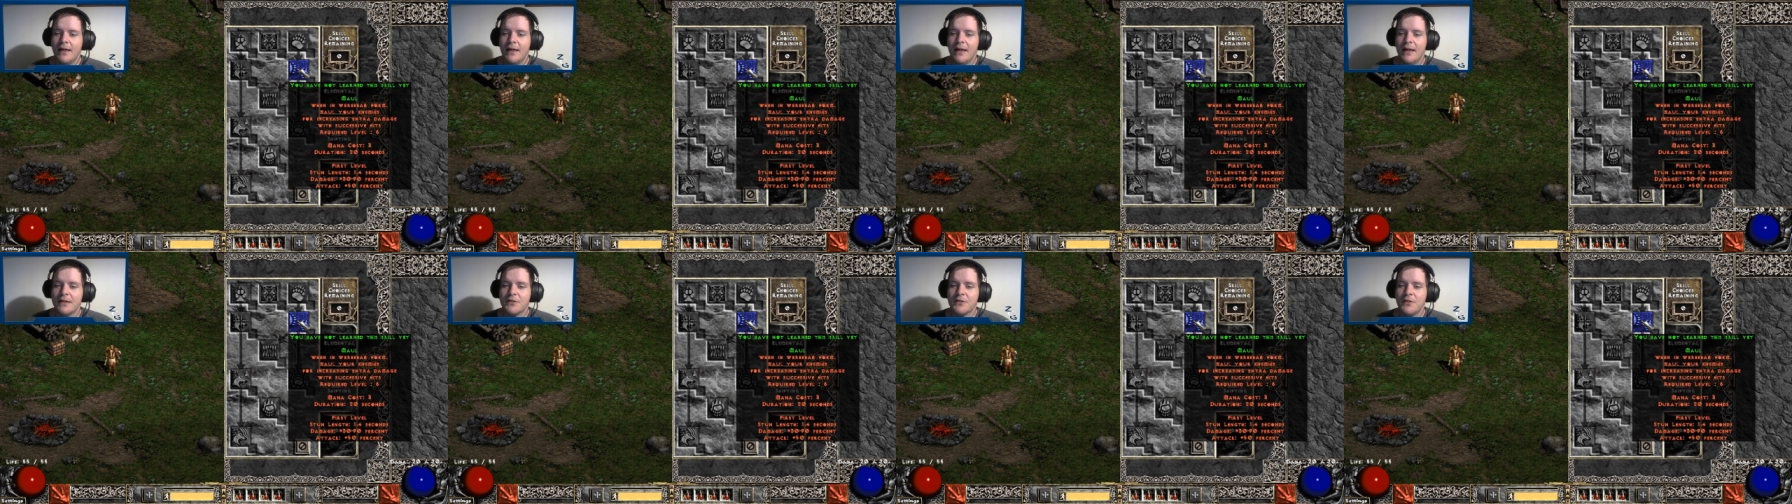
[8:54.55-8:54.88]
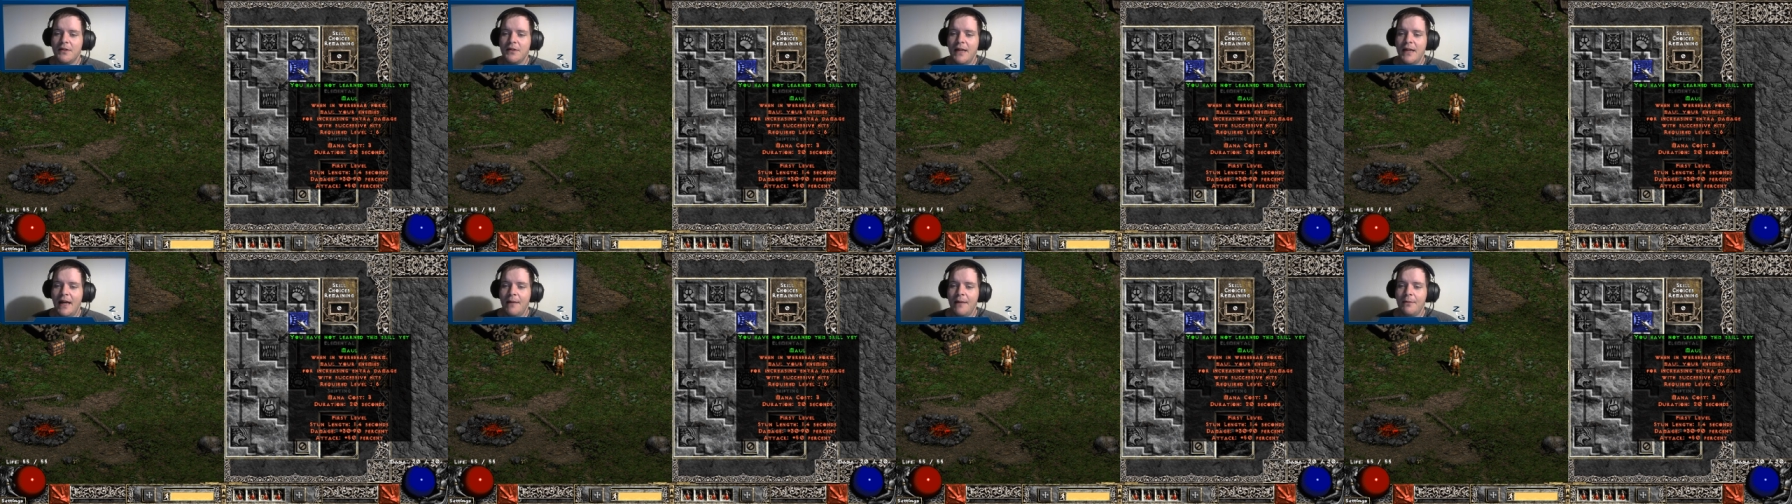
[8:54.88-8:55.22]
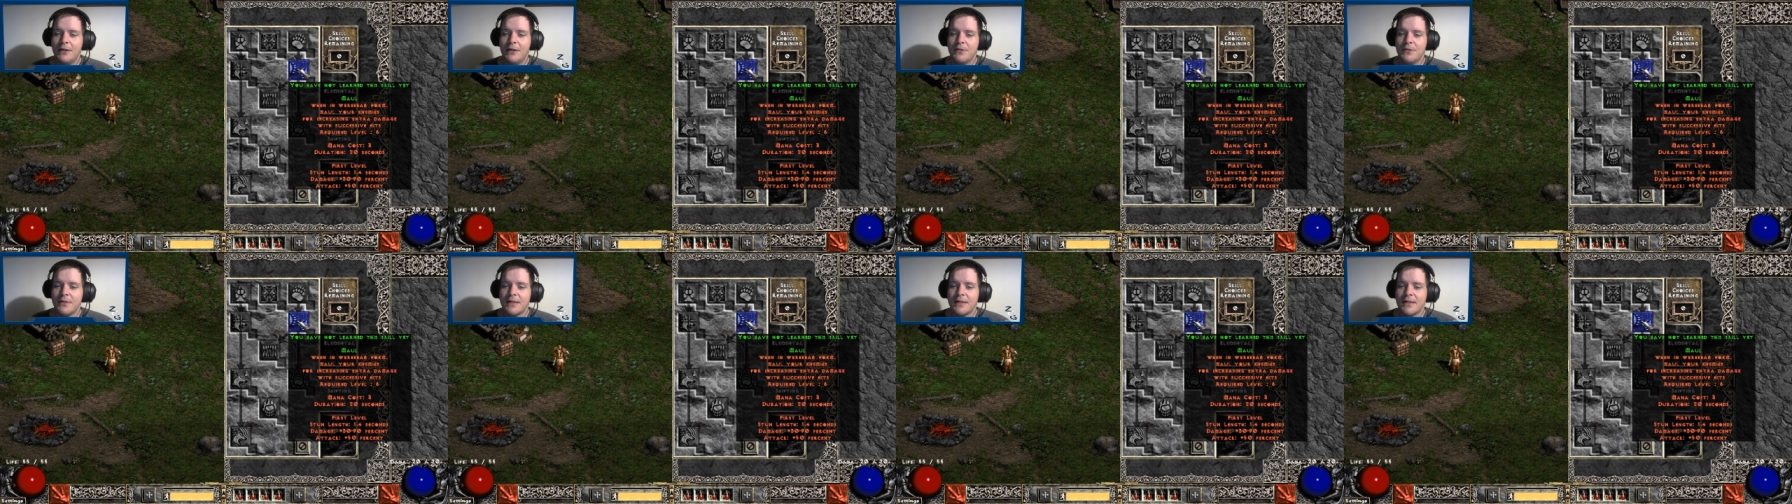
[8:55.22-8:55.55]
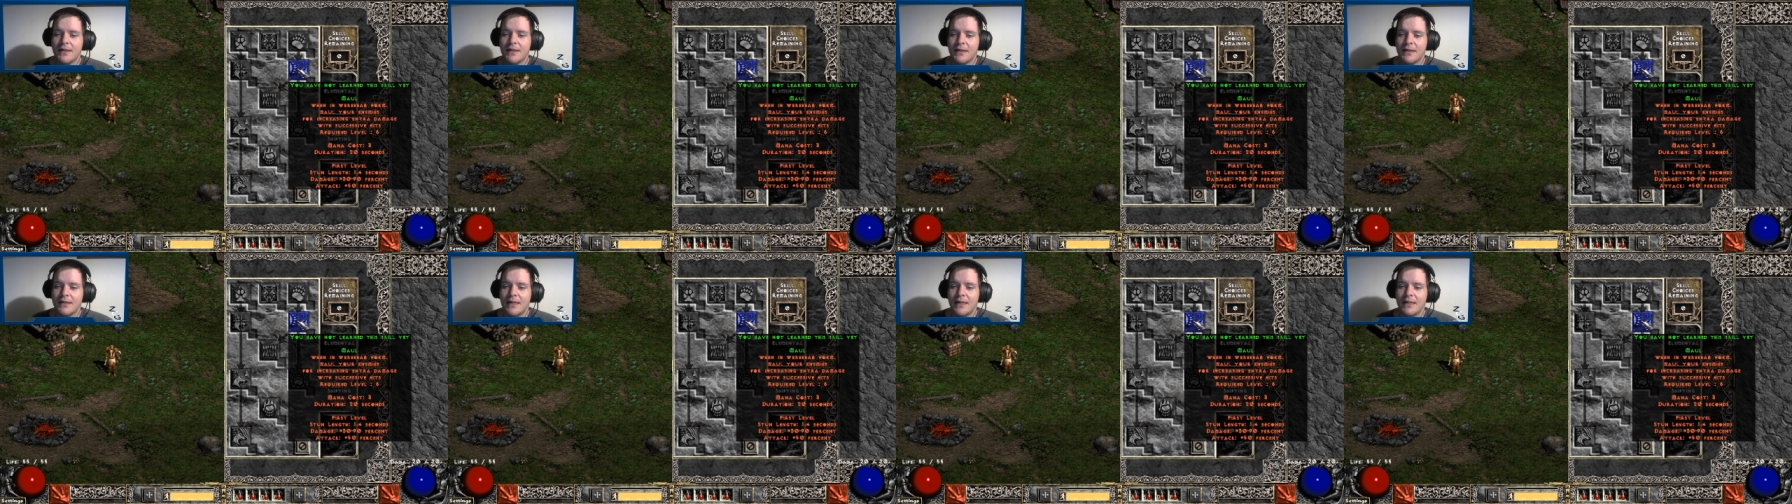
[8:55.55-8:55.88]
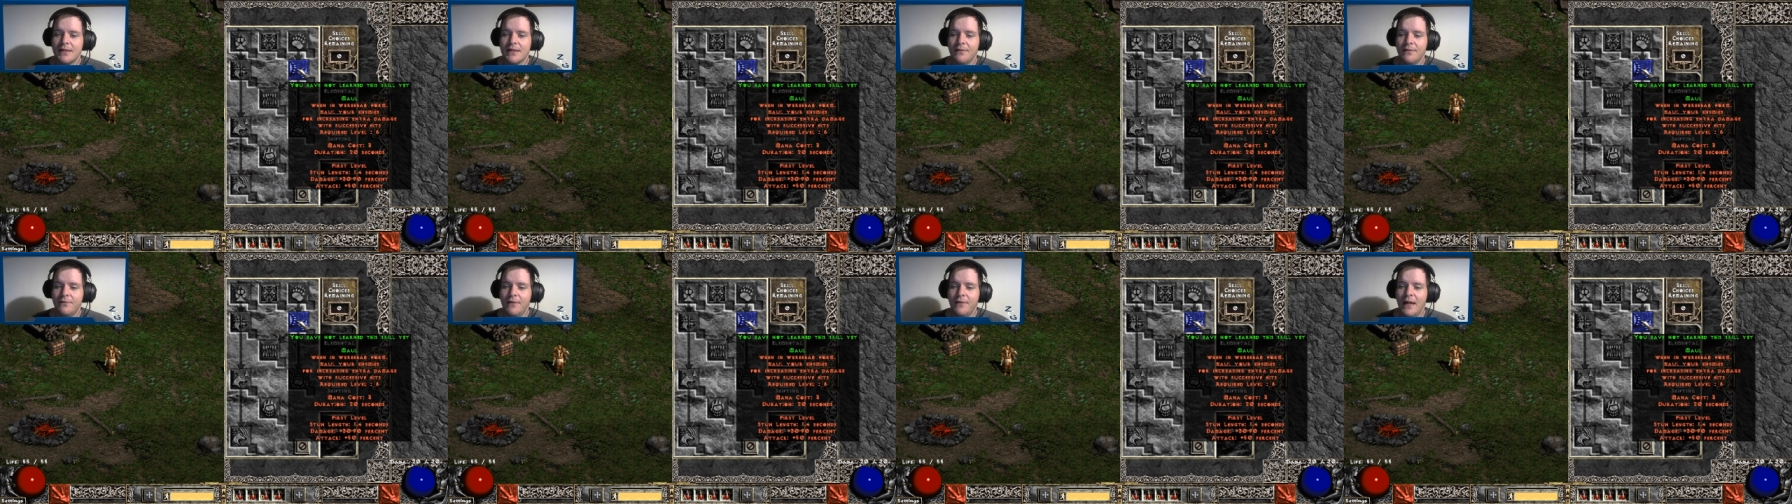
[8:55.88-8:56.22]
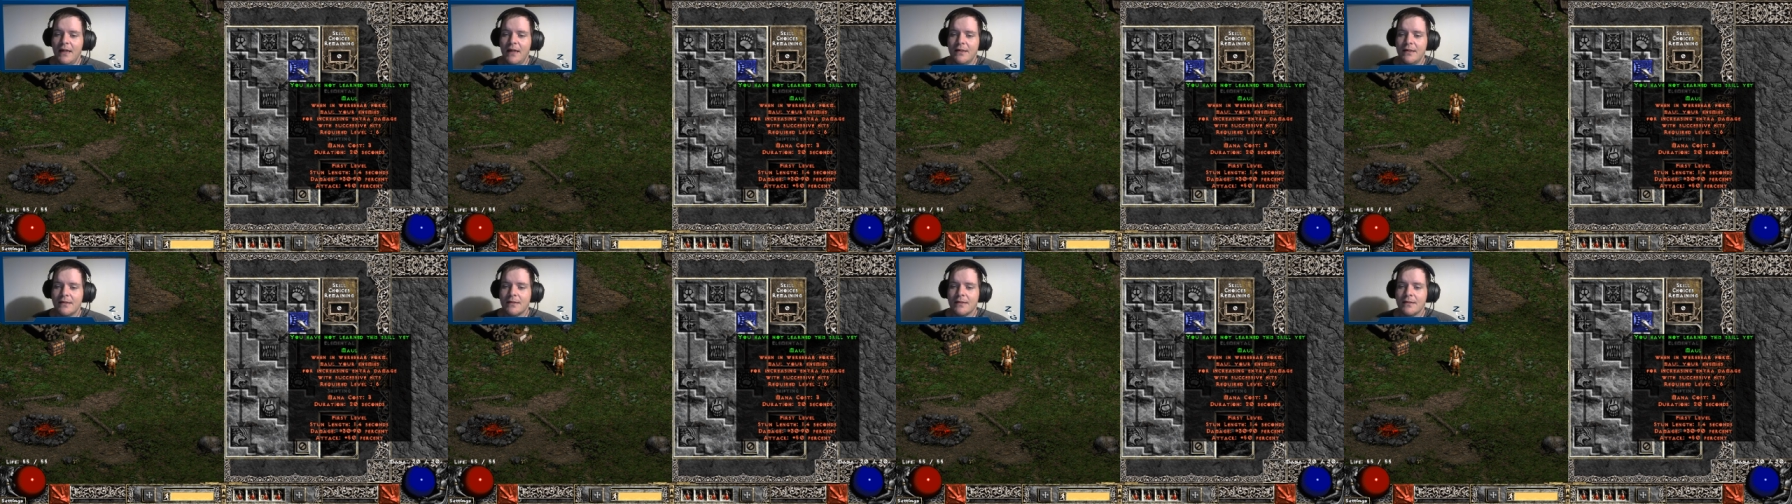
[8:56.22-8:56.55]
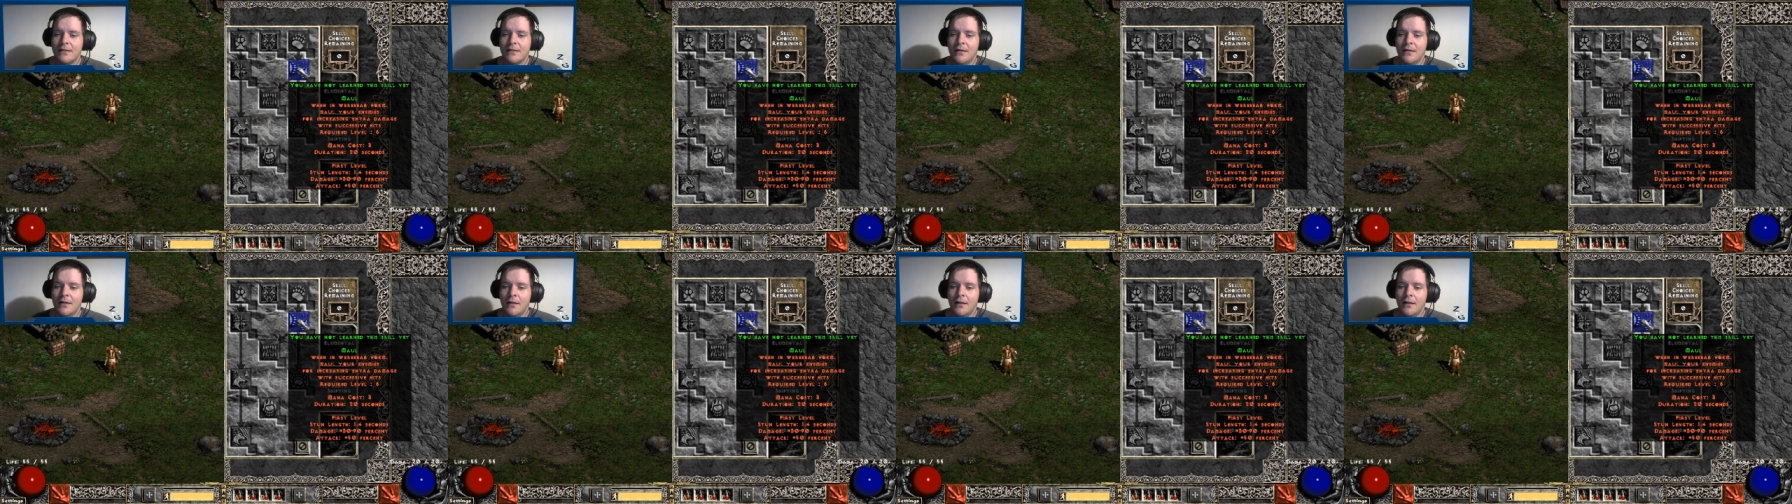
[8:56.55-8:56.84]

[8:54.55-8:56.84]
extra damage with successive hits.